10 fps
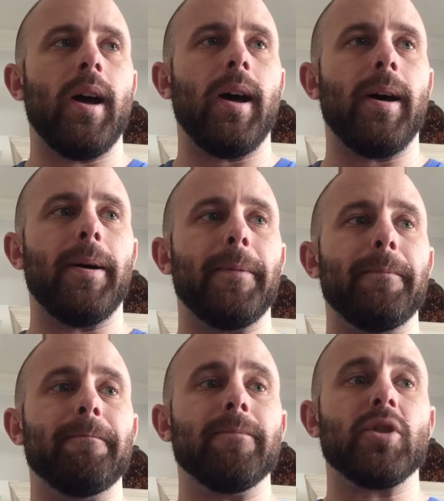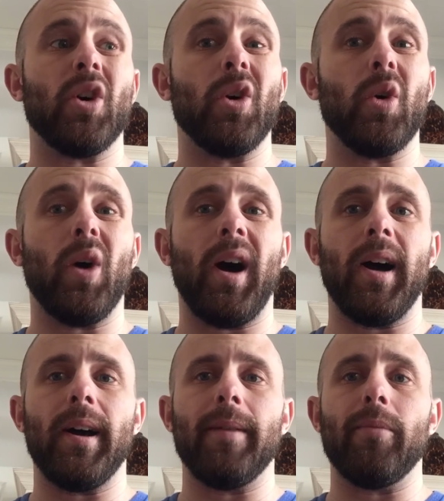So
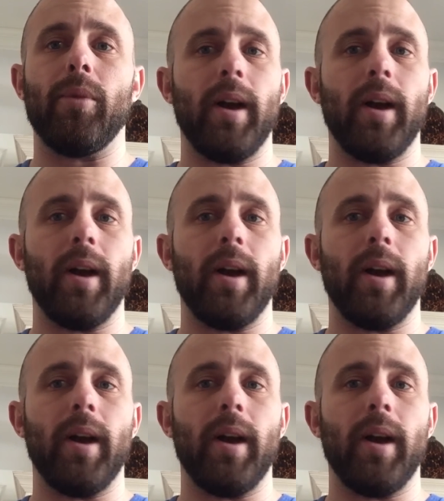I'm